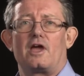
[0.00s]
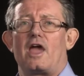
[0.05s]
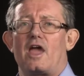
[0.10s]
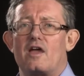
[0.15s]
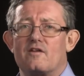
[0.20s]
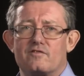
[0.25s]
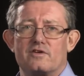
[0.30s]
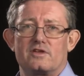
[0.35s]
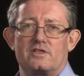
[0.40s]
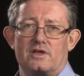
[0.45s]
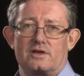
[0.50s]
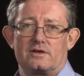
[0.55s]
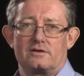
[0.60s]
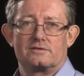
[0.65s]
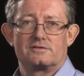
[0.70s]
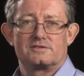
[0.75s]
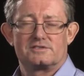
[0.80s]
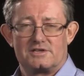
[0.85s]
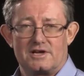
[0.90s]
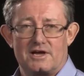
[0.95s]
Everything
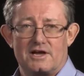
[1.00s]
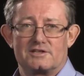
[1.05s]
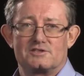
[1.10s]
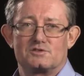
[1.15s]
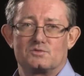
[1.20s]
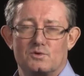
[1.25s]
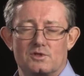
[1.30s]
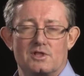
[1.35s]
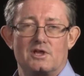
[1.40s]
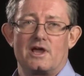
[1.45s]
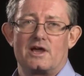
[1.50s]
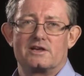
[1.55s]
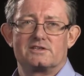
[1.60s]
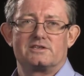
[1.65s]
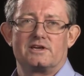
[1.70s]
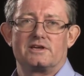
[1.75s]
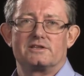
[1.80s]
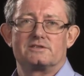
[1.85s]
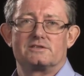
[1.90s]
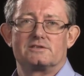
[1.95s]
starts with the
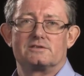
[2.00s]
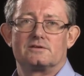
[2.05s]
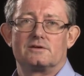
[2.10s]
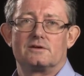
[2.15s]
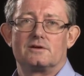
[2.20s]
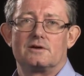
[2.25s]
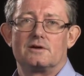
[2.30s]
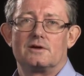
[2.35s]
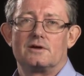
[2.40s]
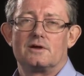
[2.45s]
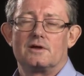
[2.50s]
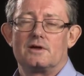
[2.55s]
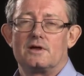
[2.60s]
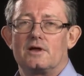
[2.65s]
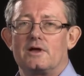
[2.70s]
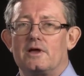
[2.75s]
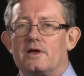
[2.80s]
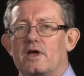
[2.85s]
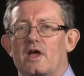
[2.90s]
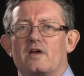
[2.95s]
assets.
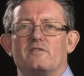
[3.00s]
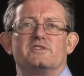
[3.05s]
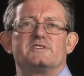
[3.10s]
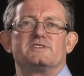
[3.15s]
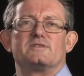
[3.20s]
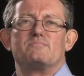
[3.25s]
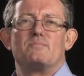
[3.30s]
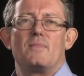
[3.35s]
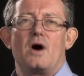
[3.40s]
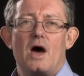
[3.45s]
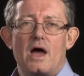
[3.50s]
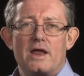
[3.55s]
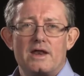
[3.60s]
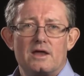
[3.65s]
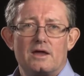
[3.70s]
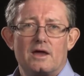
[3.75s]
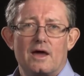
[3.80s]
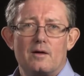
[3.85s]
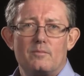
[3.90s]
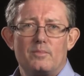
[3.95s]
If it's a
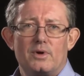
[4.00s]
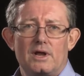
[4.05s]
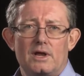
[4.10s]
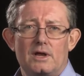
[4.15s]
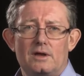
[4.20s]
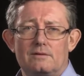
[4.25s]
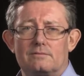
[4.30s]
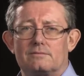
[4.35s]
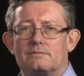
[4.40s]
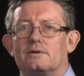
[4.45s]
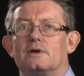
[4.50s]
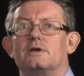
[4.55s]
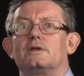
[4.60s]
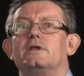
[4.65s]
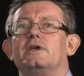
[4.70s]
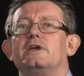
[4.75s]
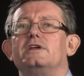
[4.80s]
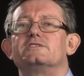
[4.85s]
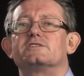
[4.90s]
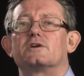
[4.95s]
mining company, it
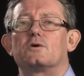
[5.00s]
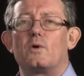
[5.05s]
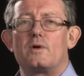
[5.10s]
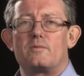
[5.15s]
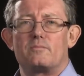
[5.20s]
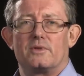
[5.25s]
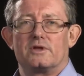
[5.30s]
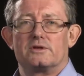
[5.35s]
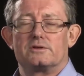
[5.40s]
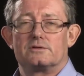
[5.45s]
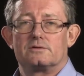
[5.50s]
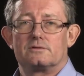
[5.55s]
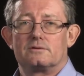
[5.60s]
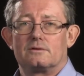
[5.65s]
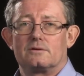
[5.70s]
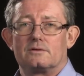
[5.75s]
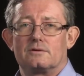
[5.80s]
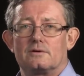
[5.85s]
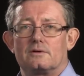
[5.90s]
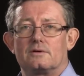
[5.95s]
needs equipment
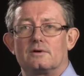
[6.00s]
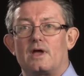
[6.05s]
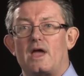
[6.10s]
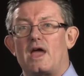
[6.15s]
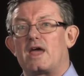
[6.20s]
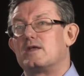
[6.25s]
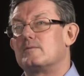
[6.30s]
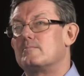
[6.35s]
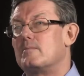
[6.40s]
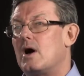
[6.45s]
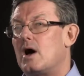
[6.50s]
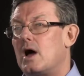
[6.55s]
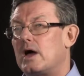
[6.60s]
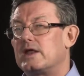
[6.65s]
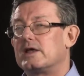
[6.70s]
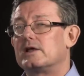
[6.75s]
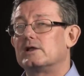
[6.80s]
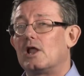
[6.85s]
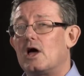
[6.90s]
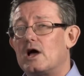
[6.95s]
and a
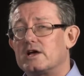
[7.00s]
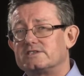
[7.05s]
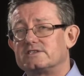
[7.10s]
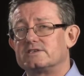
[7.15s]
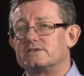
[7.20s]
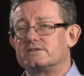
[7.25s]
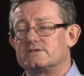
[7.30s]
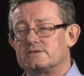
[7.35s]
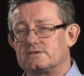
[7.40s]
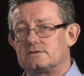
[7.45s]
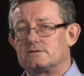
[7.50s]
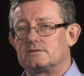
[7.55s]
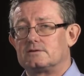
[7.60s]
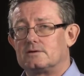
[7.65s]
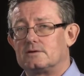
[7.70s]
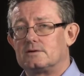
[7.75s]
mining license.